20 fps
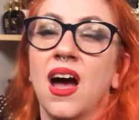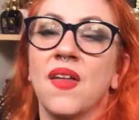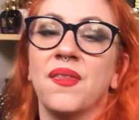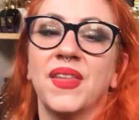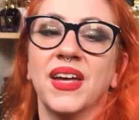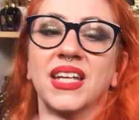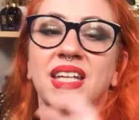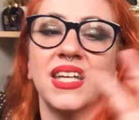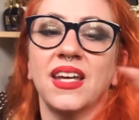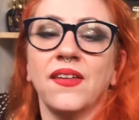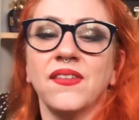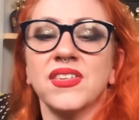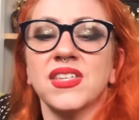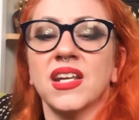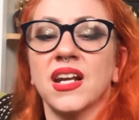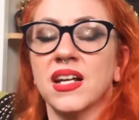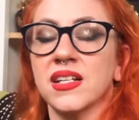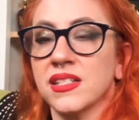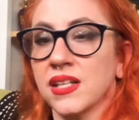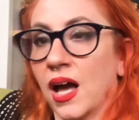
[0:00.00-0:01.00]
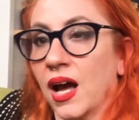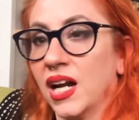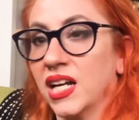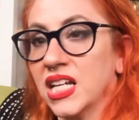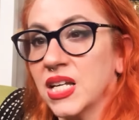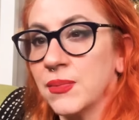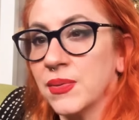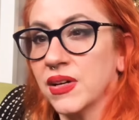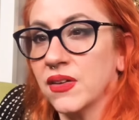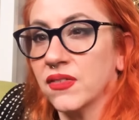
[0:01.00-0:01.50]
that gives it a
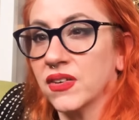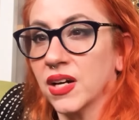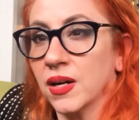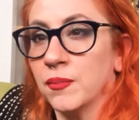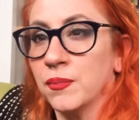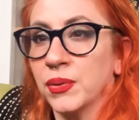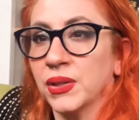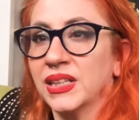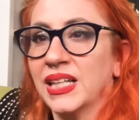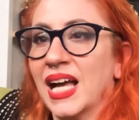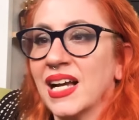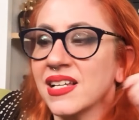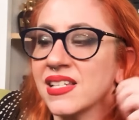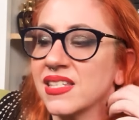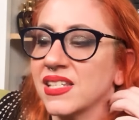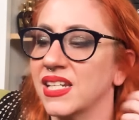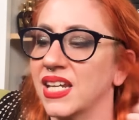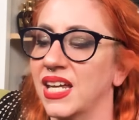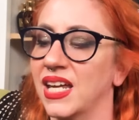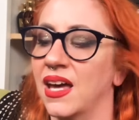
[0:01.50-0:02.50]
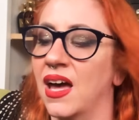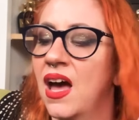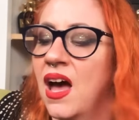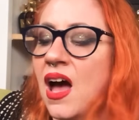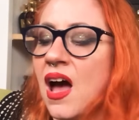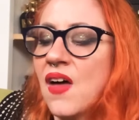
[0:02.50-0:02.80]
tiny bit of complexity